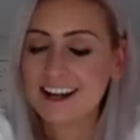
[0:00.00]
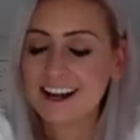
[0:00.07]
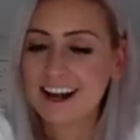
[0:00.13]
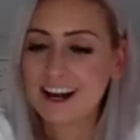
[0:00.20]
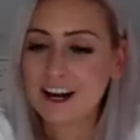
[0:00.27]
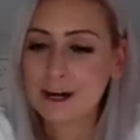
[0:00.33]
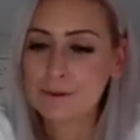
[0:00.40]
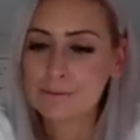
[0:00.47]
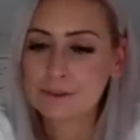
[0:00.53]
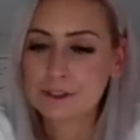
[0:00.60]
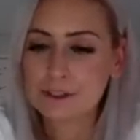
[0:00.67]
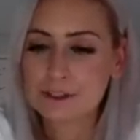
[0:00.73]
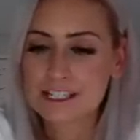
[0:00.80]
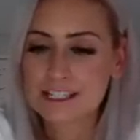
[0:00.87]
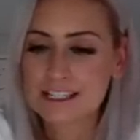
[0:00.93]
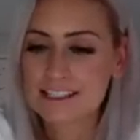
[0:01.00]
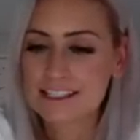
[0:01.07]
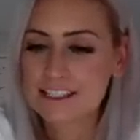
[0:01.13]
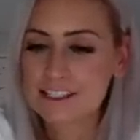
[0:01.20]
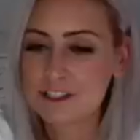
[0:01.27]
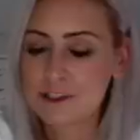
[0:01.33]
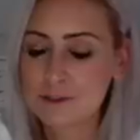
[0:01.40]
to
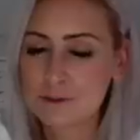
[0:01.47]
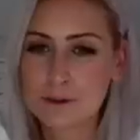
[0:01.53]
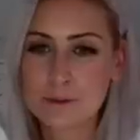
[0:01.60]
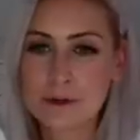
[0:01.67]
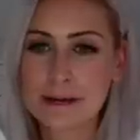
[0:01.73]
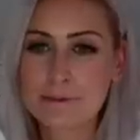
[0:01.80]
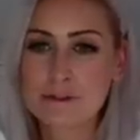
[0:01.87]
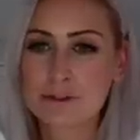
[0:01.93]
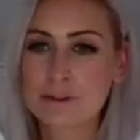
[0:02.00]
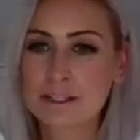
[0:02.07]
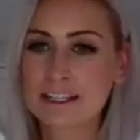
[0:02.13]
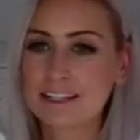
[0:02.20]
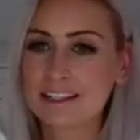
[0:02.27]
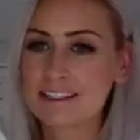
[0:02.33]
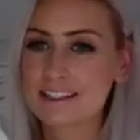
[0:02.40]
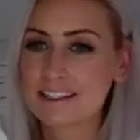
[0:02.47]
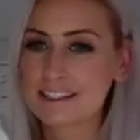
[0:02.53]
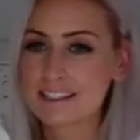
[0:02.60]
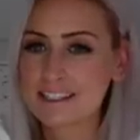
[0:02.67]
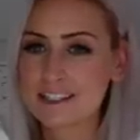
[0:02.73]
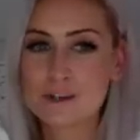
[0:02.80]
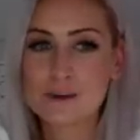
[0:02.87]
continue doing what I'm doing and to
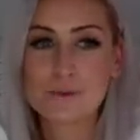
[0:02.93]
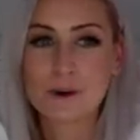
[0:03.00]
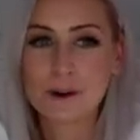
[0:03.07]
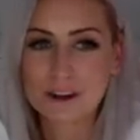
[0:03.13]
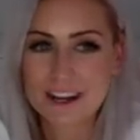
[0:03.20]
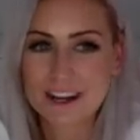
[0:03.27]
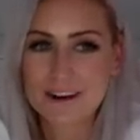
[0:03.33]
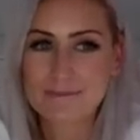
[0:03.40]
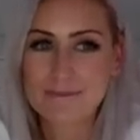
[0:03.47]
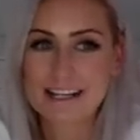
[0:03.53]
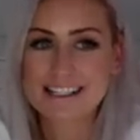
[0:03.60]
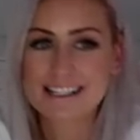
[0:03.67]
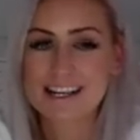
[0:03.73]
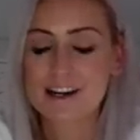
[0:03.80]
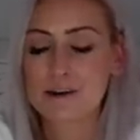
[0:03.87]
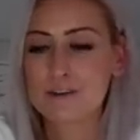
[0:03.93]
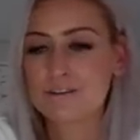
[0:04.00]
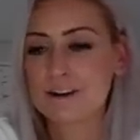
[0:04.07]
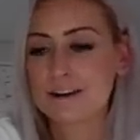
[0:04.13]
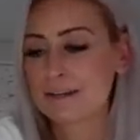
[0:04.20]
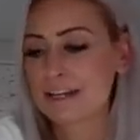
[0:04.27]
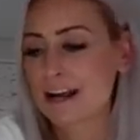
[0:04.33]
continue working on myself
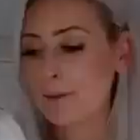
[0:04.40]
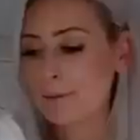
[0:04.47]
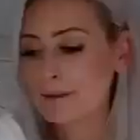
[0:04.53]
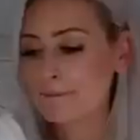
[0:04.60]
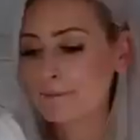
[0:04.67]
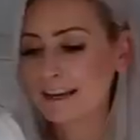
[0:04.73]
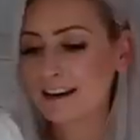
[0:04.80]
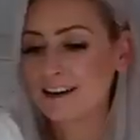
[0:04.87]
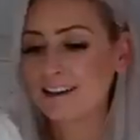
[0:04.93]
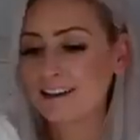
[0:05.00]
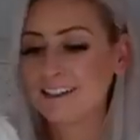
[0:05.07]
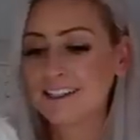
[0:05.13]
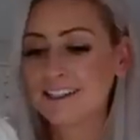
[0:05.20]
and becoming better.